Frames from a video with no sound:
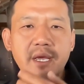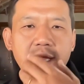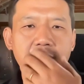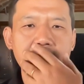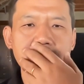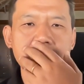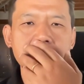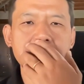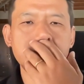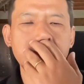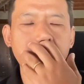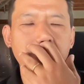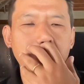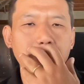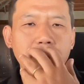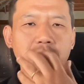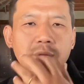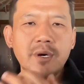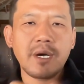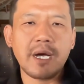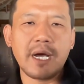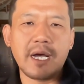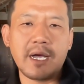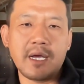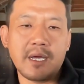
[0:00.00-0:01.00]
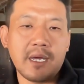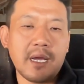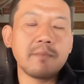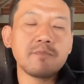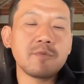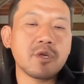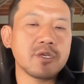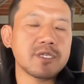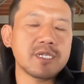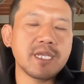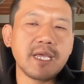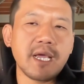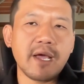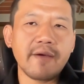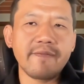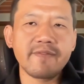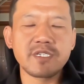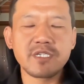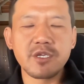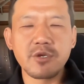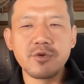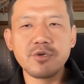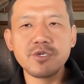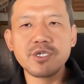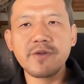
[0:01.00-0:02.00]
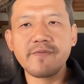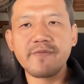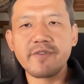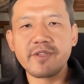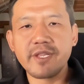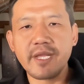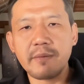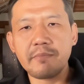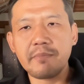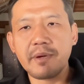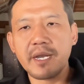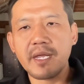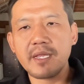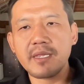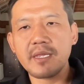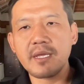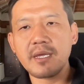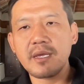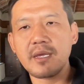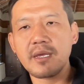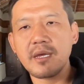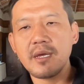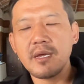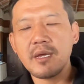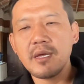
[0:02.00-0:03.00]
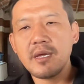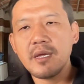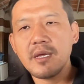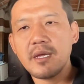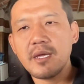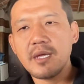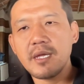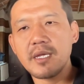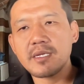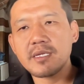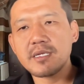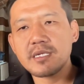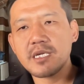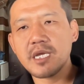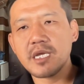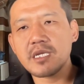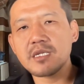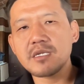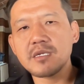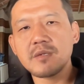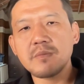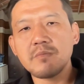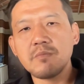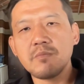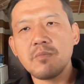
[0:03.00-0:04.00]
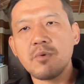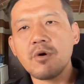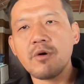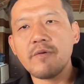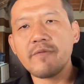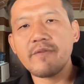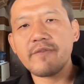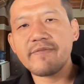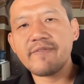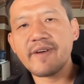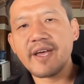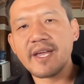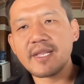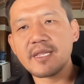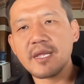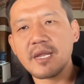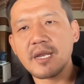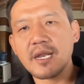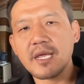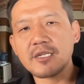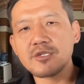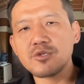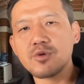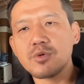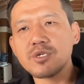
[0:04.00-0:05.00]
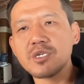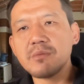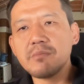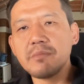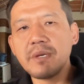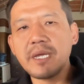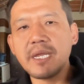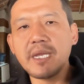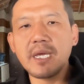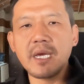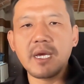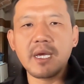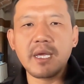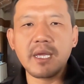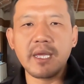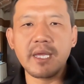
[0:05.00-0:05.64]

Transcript: So I'm not saying I have a solution for that, but I think it's just more of a fact that like social media